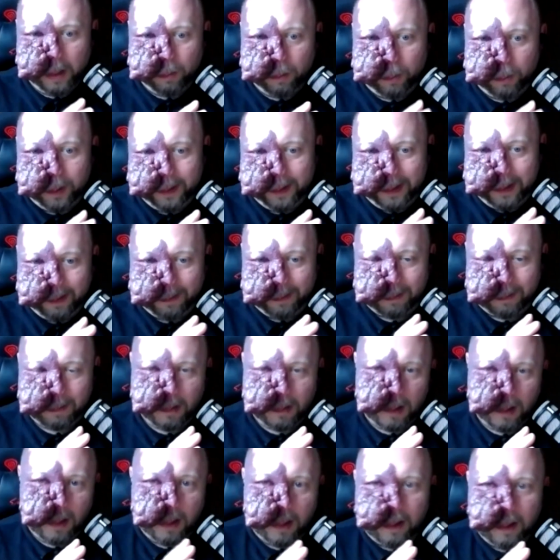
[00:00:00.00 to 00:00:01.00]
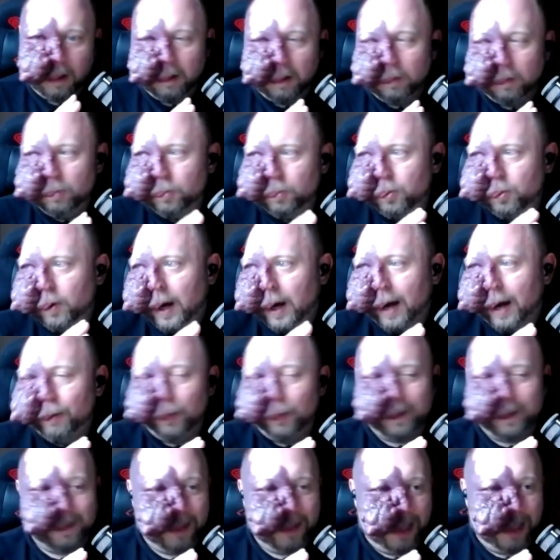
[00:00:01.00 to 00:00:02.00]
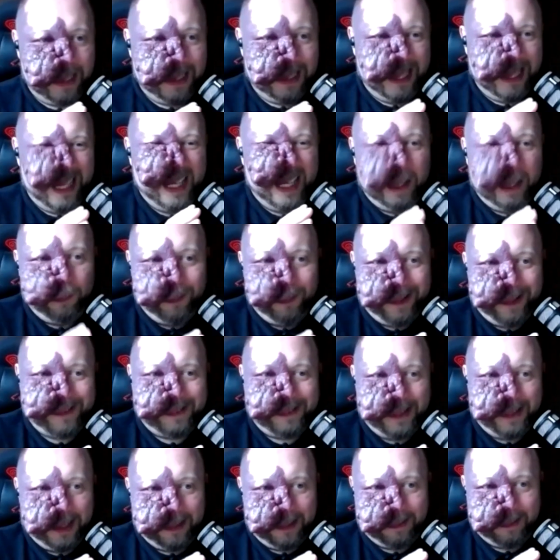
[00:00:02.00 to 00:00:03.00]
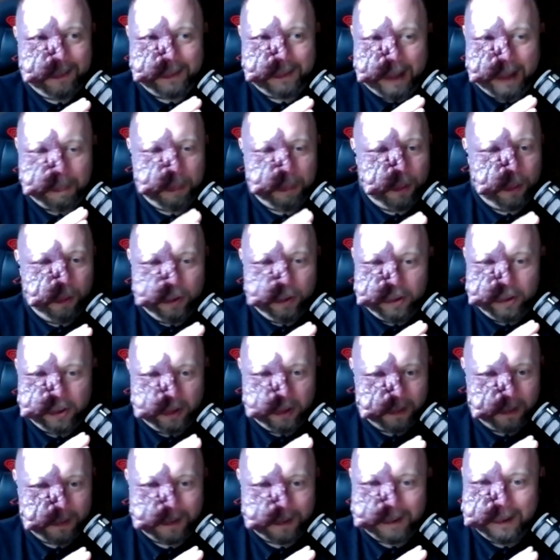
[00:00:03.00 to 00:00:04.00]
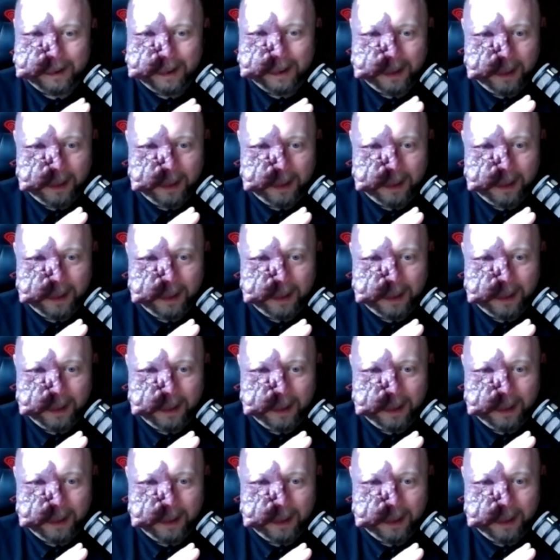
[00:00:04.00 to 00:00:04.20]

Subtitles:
with this, I would say, linguistic subconscious